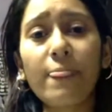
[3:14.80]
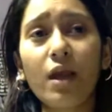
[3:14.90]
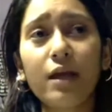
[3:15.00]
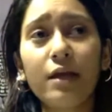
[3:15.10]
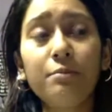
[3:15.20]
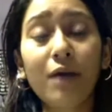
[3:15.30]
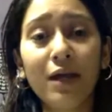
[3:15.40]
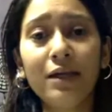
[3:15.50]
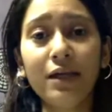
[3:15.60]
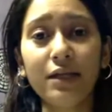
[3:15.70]
in
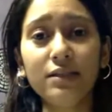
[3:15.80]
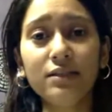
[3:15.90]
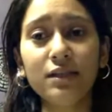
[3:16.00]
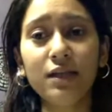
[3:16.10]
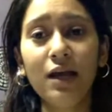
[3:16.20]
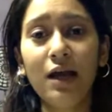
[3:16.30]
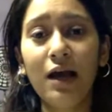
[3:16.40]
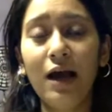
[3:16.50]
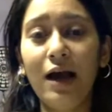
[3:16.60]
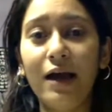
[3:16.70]
my case,
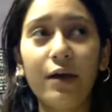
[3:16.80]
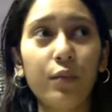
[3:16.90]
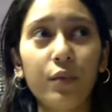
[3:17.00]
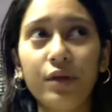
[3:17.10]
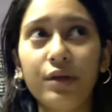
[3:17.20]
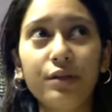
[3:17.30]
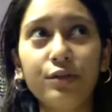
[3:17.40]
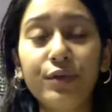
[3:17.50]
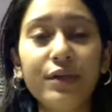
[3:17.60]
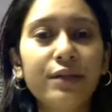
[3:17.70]
I
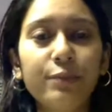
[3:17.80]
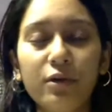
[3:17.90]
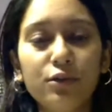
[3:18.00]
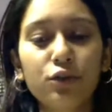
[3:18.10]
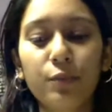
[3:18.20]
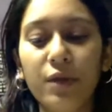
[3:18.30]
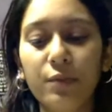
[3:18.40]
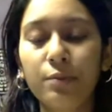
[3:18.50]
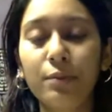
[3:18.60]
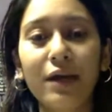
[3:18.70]
during the POSCO
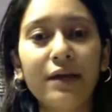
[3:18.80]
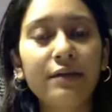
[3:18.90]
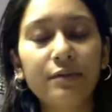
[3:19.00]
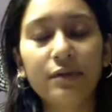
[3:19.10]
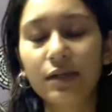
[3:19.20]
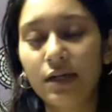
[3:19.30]
paper, my